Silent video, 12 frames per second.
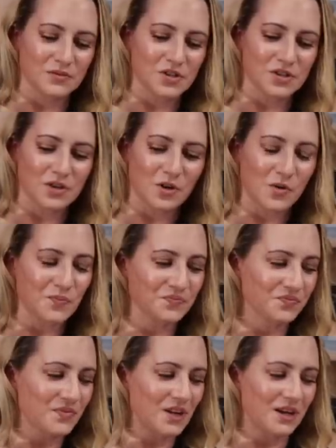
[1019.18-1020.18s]
So
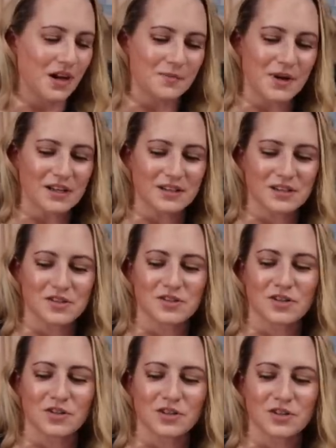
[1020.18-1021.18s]
I'm not
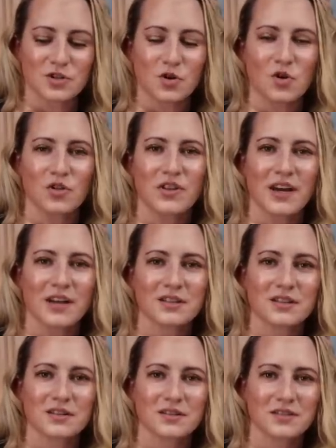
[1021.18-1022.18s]
necessarily sold
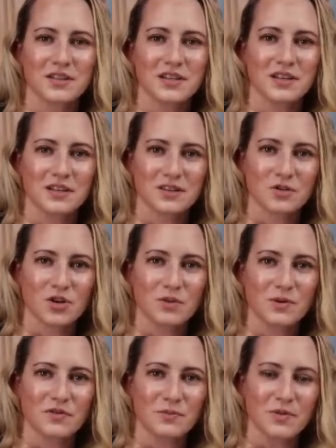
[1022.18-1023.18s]
that the
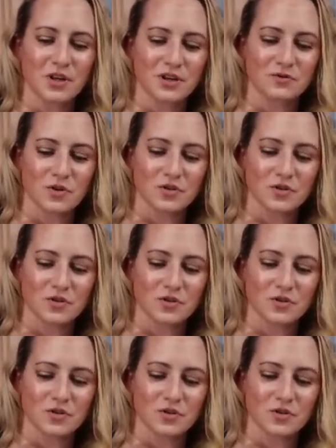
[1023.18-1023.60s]
cream of a million